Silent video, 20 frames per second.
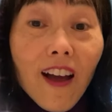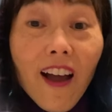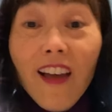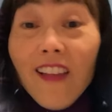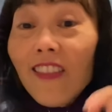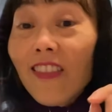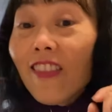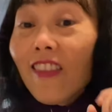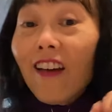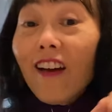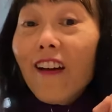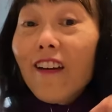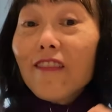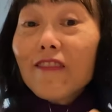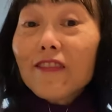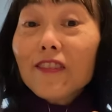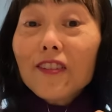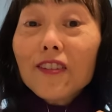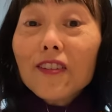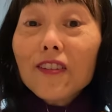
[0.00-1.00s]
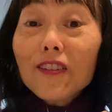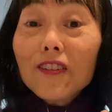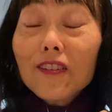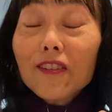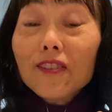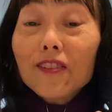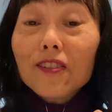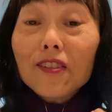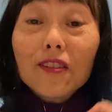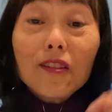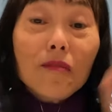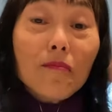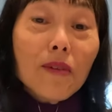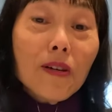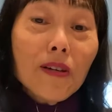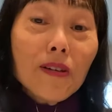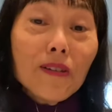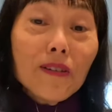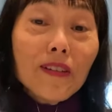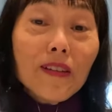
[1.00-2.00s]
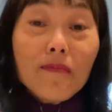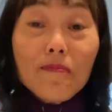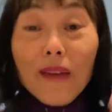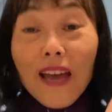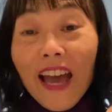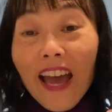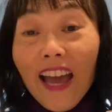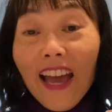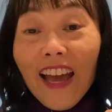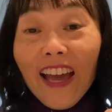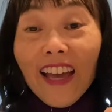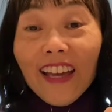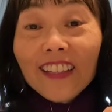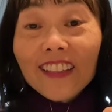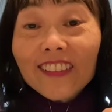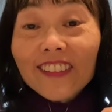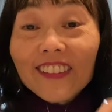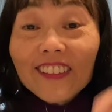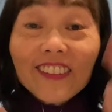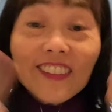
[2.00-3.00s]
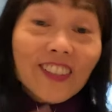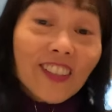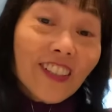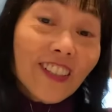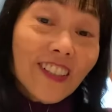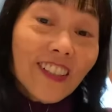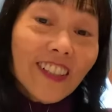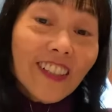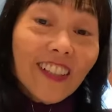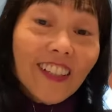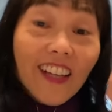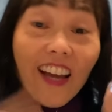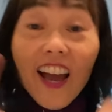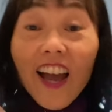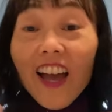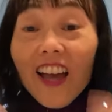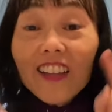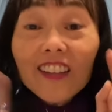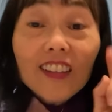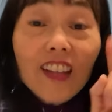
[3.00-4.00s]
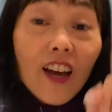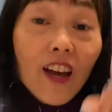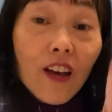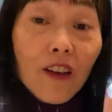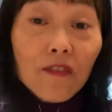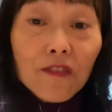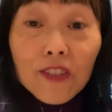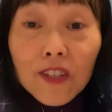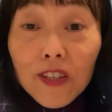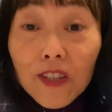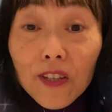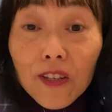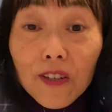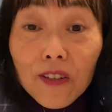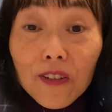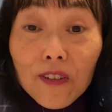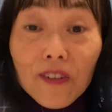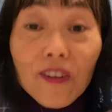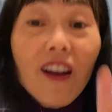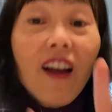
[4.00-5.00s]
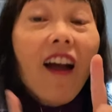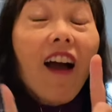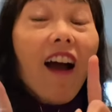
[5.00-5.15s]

I love you. To the moon and back, to eternity. I love you.